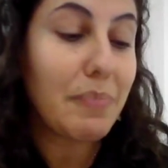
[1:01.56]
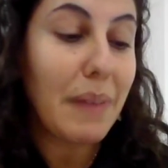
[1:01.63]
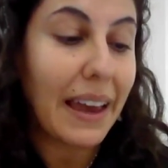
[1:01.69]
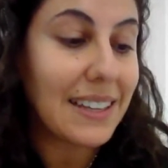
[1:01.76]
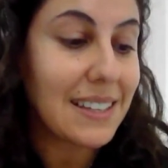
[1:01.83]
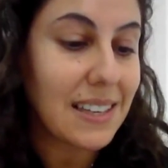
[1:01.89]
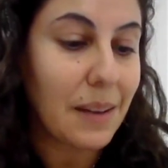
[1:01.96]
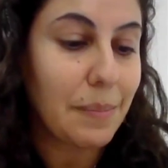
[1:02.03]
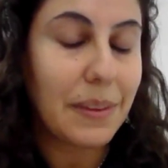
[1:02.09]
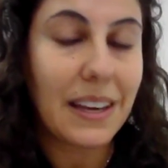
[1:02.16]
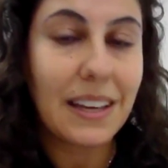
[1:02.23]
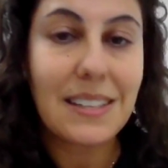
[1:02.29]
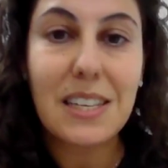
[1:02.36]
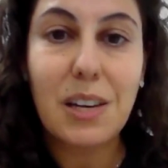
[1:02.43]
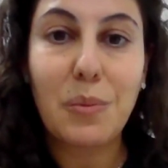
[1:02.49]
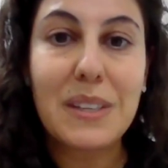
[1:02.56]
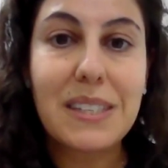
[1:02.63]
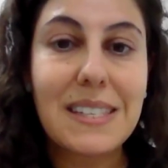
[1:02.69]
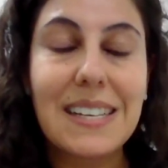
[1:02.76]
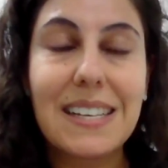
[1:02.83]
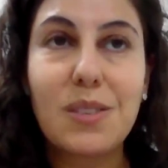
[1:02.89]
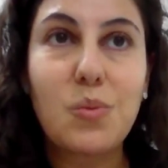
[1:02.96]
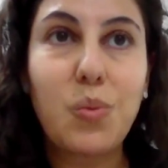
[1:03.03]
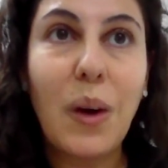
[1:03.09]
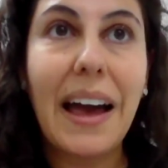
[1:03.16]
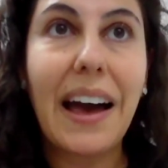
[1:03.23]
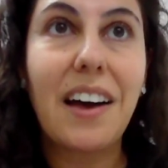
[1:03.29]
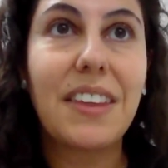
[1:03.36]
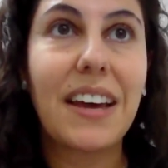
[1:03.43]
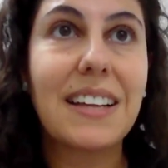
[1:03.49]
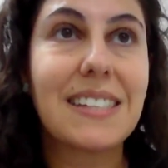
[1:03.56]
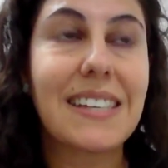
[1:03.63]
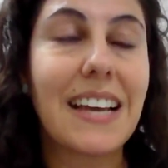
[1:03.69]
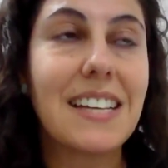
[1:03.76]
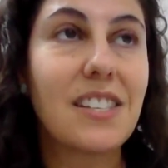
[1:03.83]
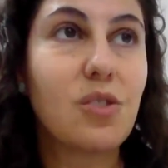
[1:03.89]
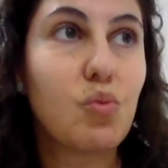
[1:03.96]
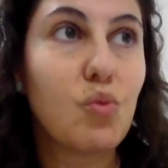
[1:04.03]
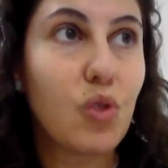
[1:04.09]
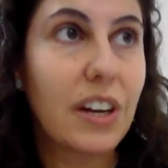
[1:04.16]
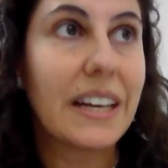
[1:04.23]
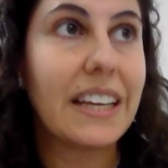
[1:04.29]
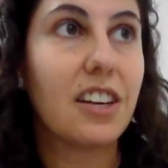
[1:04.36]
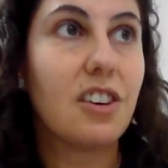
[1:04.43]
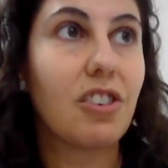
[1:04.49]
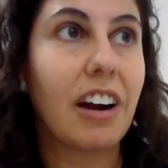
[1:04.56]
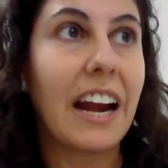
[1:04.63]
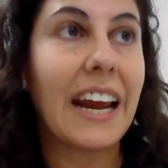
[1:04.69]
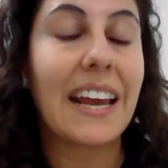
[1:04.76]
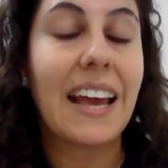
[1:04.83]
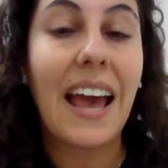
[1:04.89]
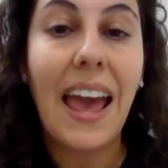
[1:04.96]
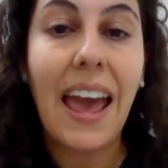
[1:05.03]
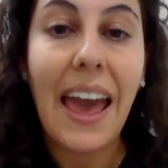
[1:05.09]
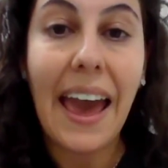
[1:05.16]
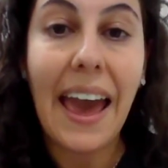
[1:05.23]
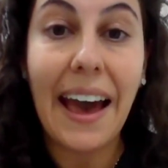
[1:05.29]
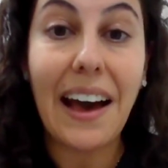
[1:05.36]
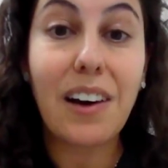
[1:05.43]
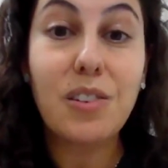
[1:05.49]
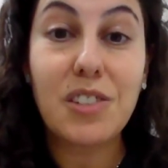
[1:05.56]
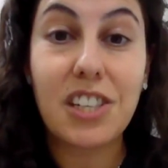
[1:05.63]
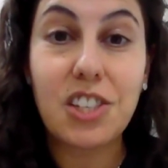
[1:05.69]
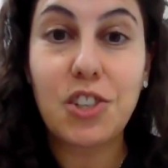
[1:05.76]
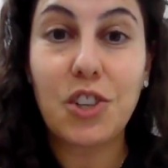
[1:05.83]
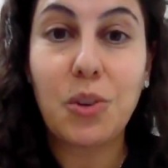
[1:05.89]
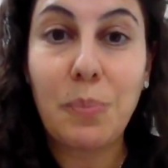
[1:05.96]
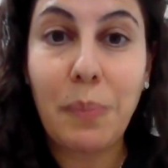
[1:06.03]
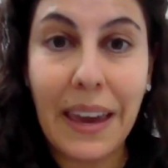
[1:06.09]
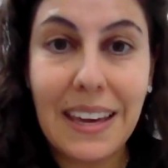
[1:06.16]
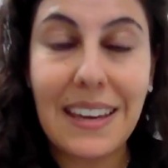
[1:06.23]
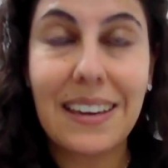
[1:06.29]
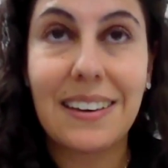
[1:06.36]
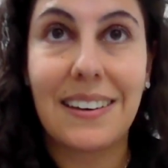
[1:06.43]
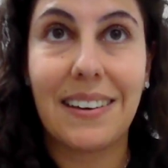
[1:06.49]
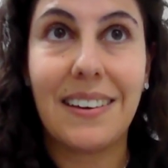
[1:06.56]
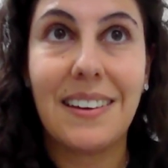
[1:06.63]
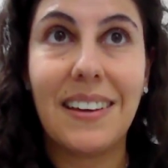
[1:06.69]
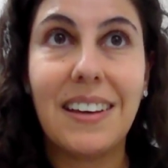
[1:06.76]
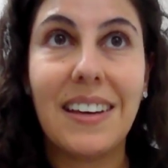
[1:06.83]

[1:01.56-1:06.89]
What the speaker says: we've made something and someone says, wow, that tastes really great. How did you make it?